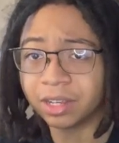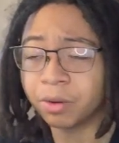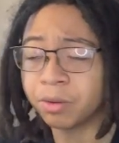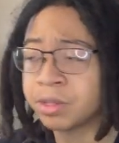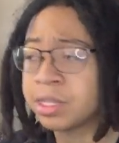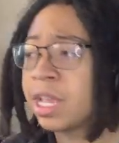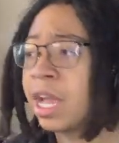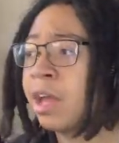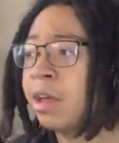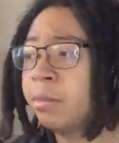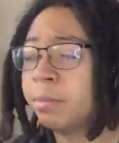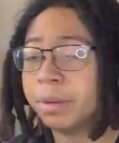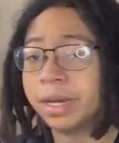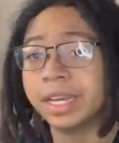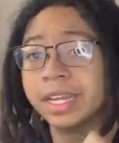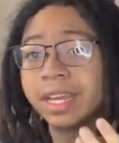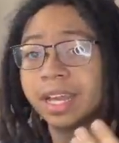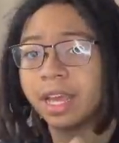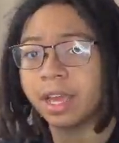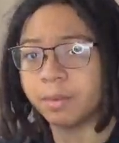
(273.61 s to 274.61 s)
goes down,
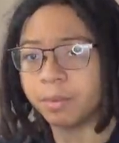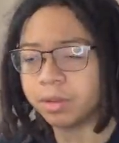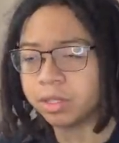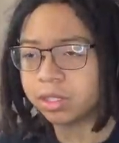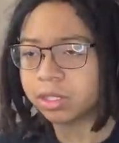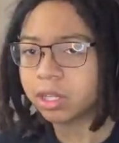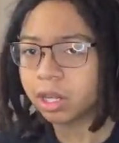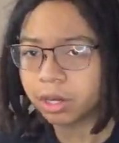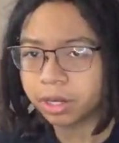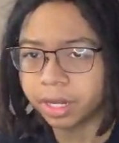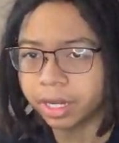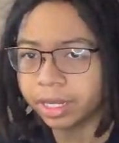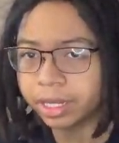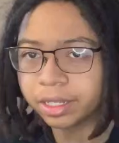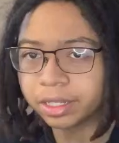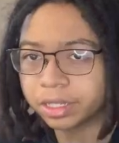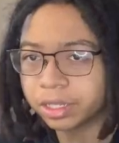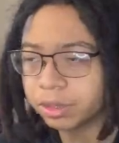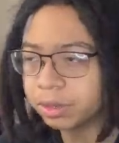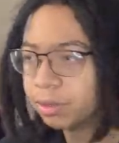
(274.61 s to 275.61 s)
but once you start getting
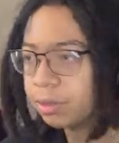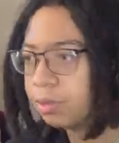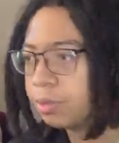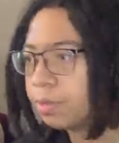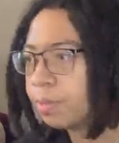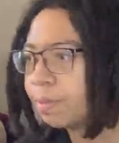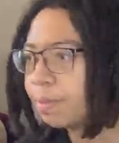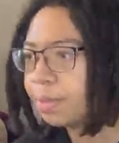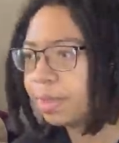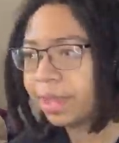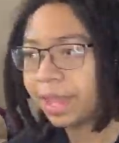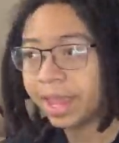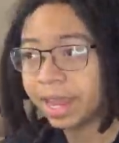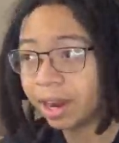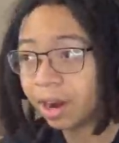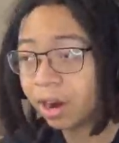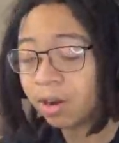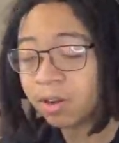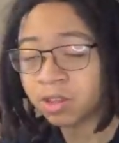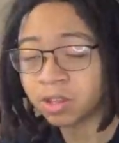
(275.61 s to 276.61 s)
into the
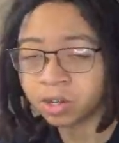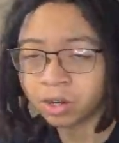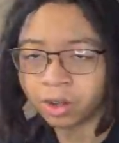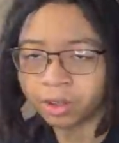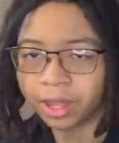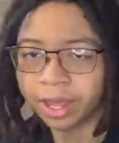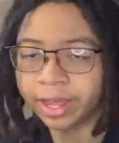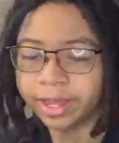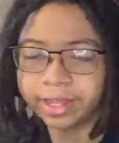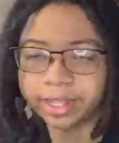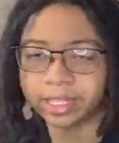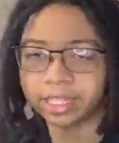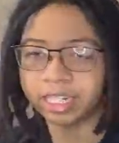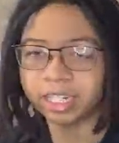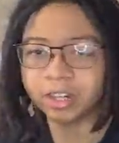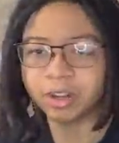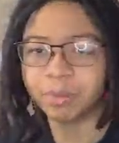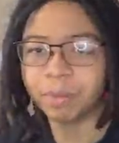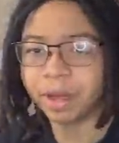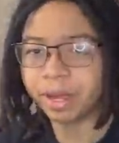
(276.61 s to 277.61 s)
ARs and all that, it's going
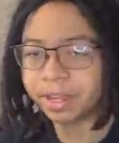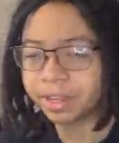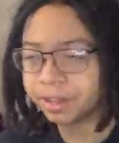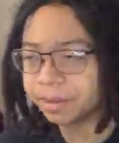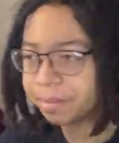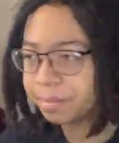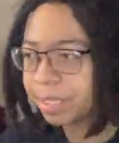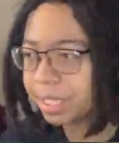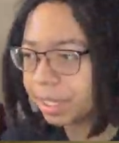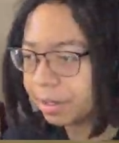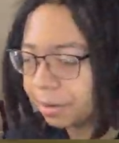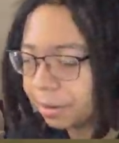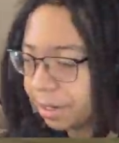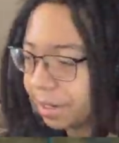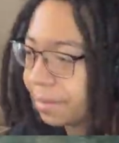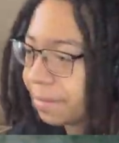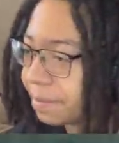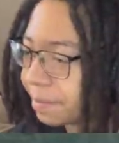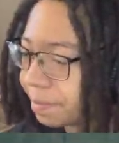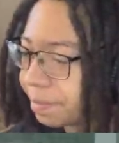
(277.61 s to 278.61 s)
to go back up. So
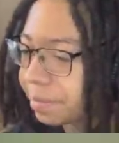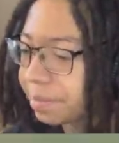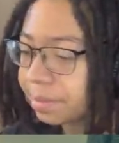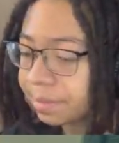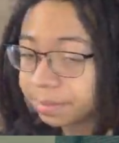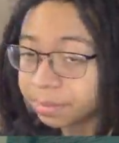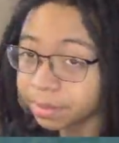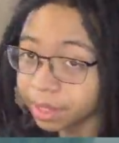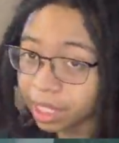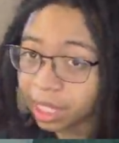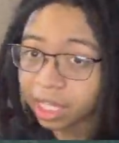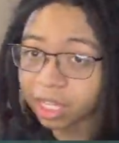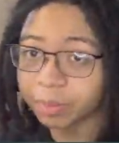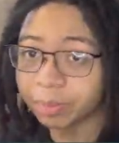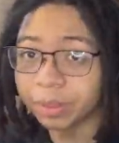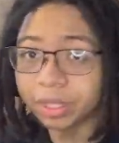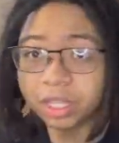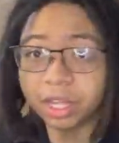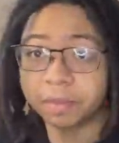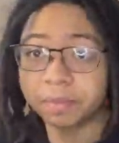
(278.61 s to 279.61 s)

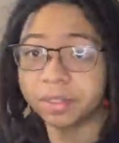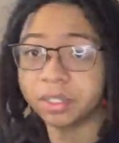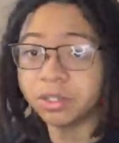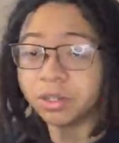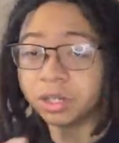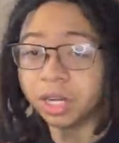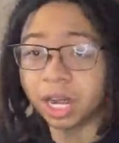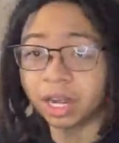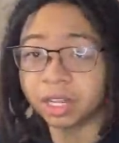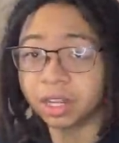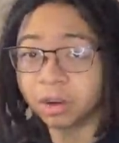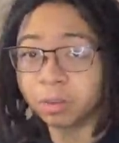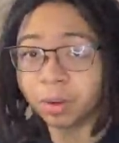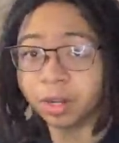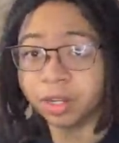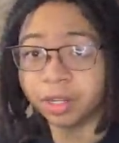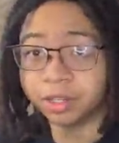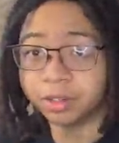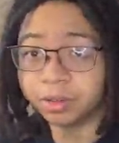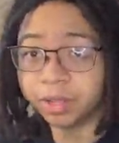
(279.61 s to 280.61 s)
completely up to you on how you
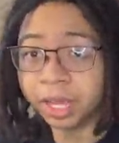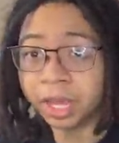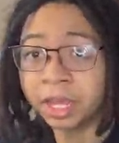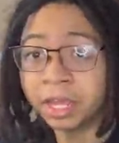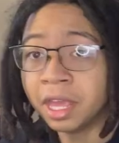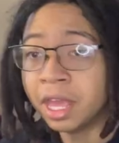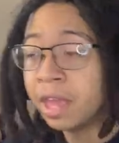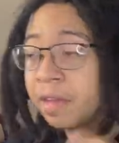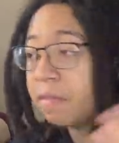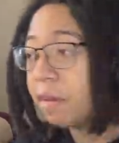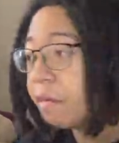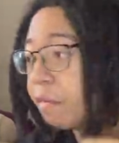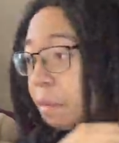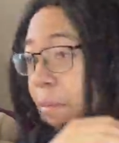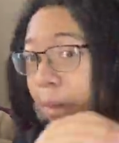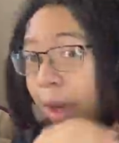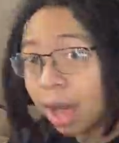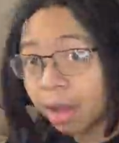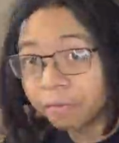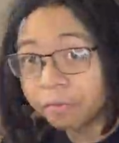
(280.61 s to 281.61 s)
want to do that. If you have a
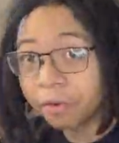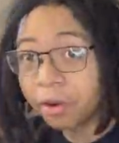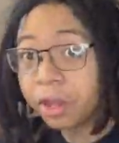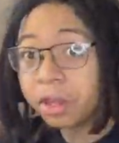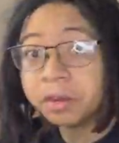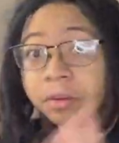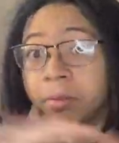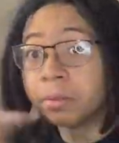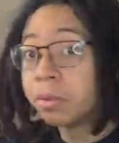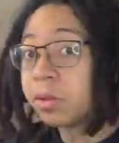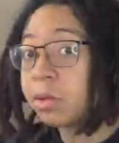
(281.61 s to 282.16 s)
bot friend,